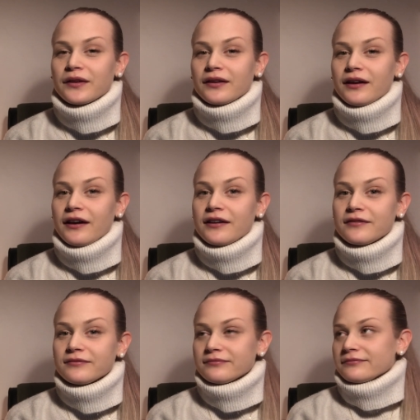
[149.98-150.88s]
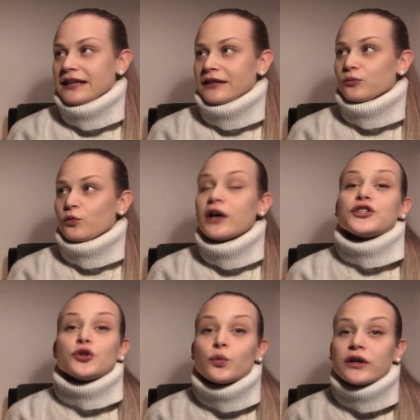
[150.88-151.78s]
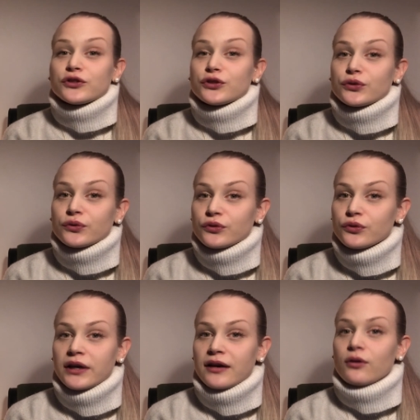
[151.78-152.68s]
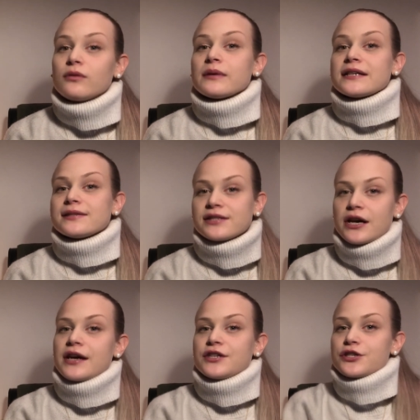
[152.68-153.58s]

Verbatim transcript: uh, that what you want to do. You can always change.